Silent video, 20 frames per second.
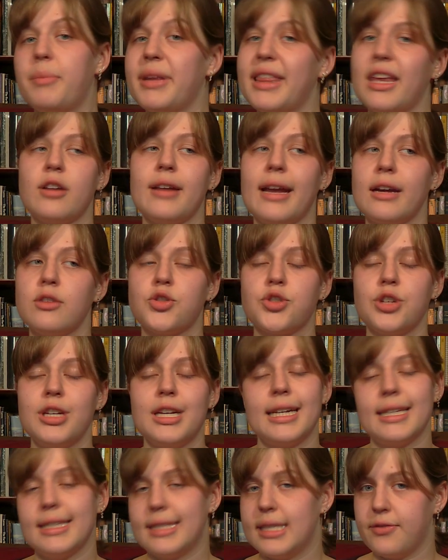but they are now
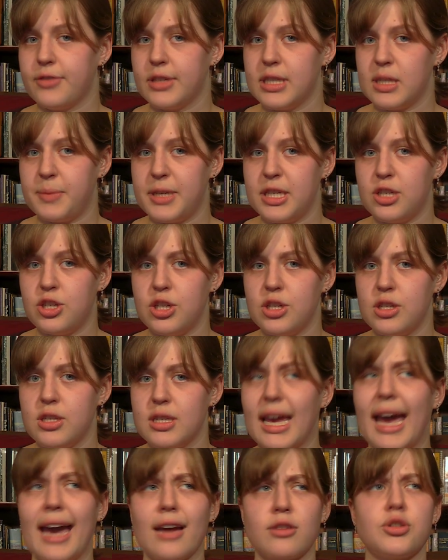treated as different
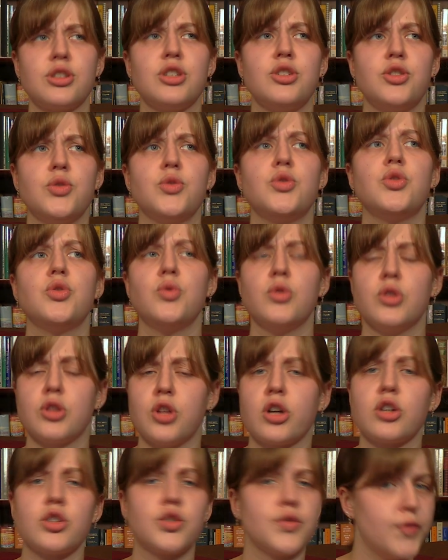species actually due to
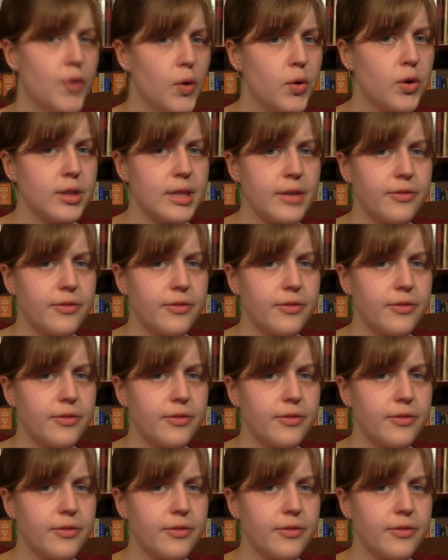large vocal